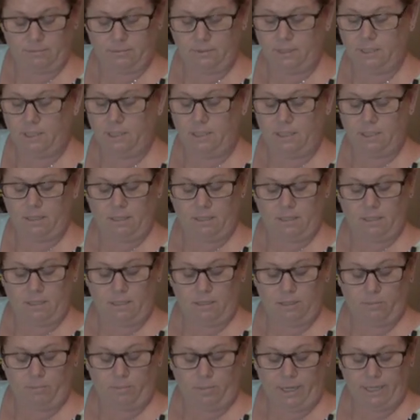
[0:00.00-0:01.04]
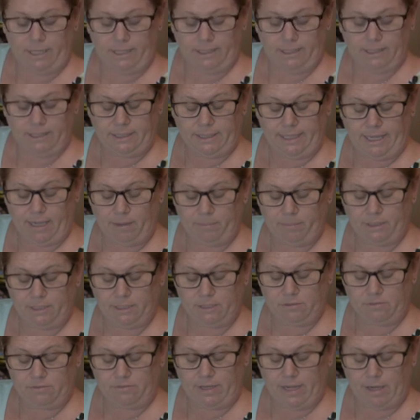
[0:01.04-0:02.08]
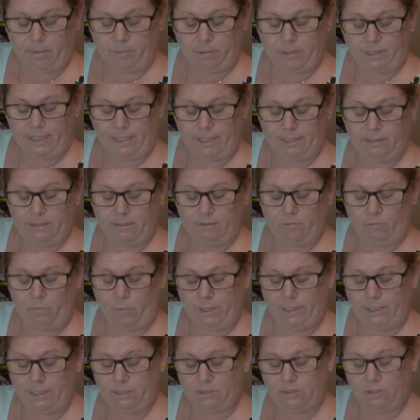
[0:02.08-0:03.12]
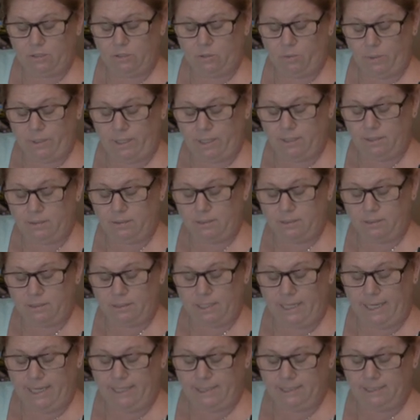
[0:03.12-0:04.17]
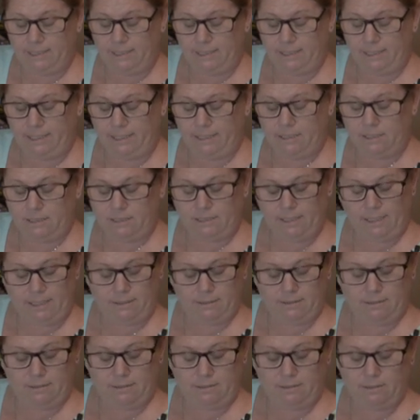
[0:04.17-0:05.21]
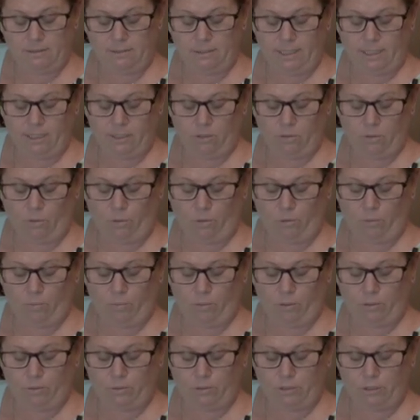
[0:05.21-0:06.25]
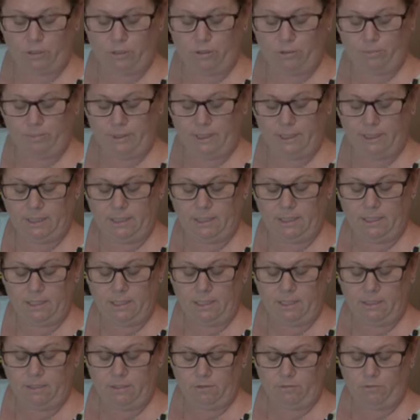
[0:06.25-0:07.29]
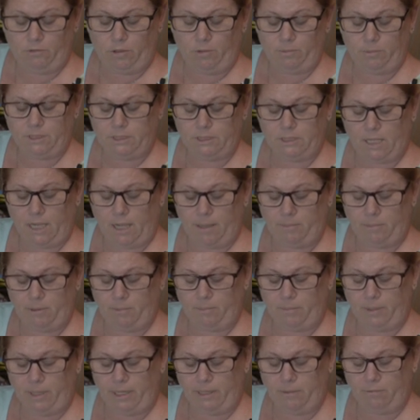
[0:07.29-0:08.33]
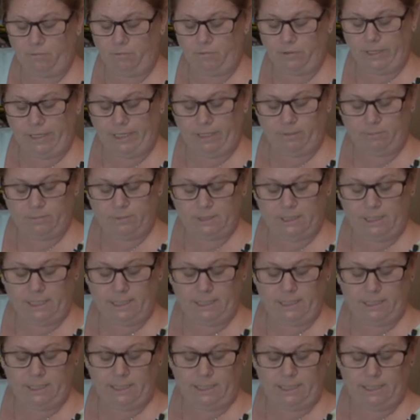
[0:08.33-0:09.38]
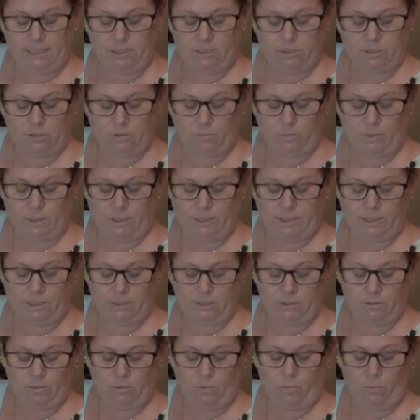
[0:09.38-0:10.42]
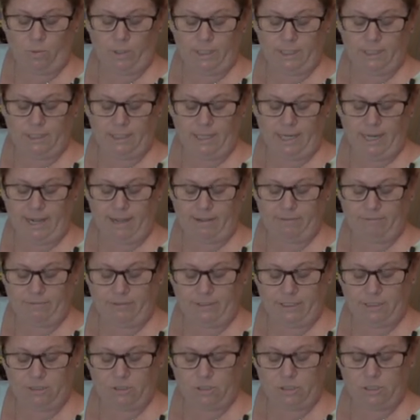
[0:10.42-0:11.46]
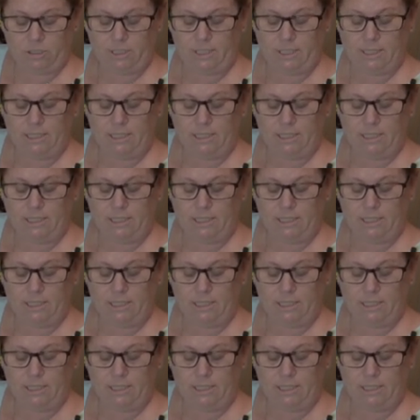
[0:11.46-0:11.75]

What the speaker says: The body of the cabinet is fabricated of 1 inch square 18 gauge stainless steel and cold rolled tubing to form the top and bottom frames, and each is welded to a 1.5 inch